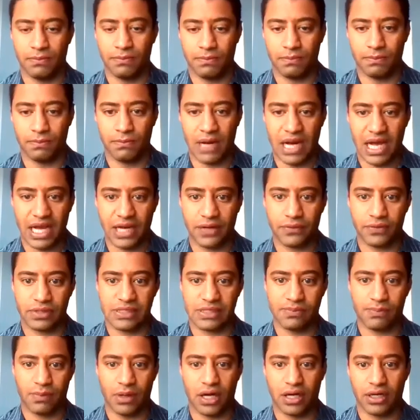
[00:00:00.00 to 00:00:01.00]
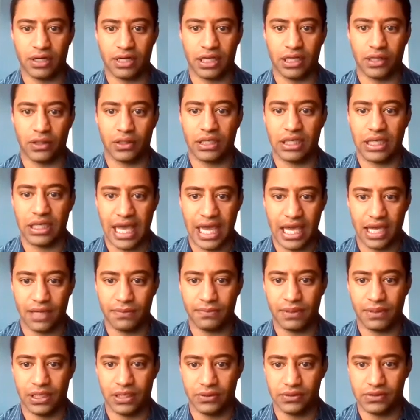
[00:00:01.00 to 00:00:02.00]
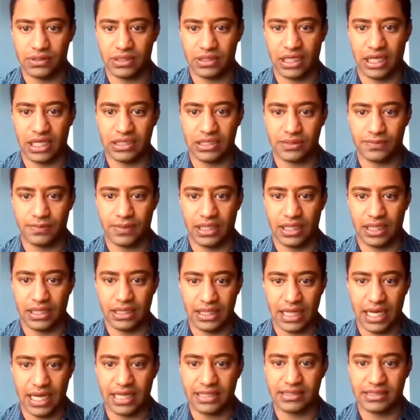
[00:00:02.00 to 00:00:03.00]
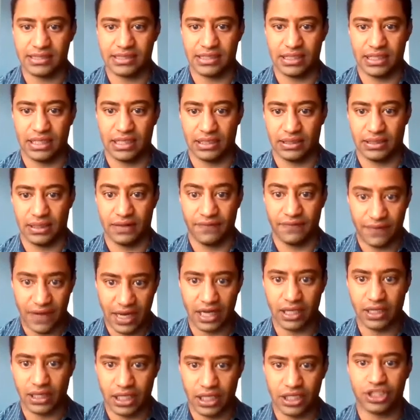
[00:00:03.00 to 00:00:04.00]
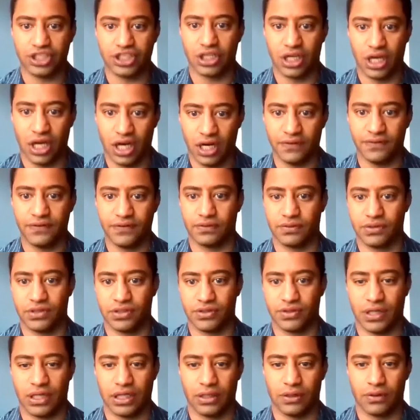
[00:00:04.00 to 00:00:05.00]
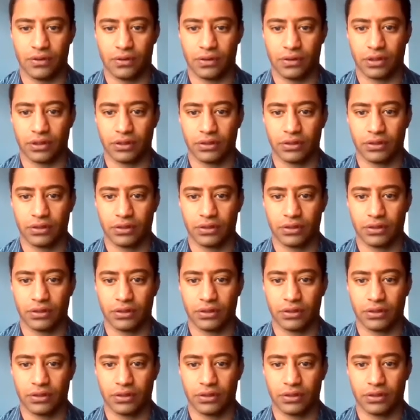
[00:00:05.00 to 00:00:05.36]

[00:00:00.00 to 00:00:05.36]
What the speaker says: my responding can be used against me, and that's a violation of the restraining order.